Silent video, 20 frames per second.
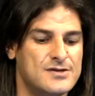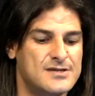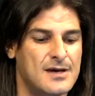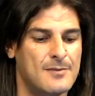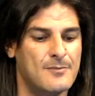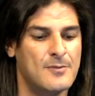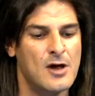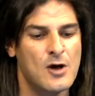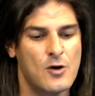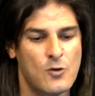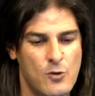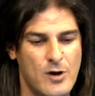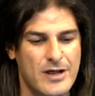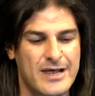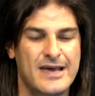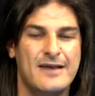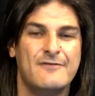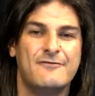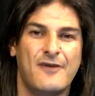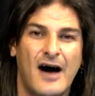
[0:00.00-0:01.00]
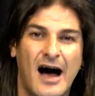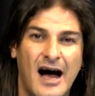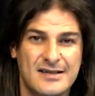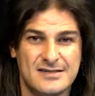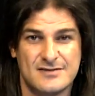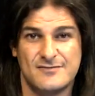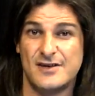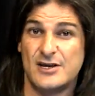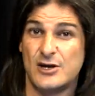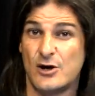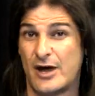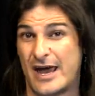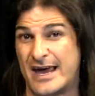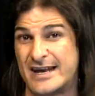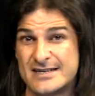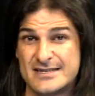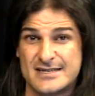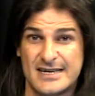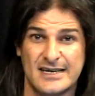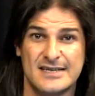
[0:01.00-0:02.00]
some really advanced video
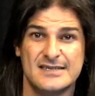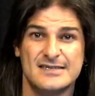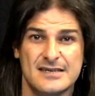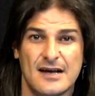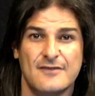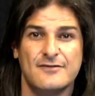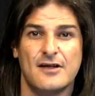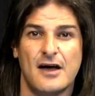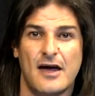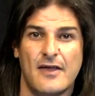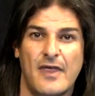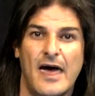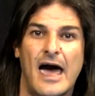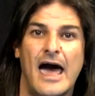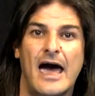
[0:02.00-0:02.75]
editing and stuff like that.